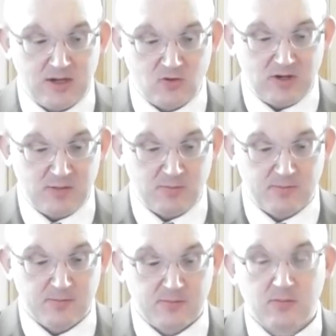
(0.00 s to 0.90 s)
that dream
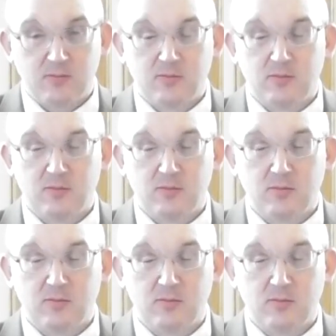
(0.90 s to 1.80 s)

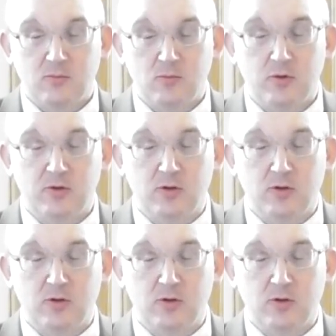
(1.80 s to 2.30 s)
were to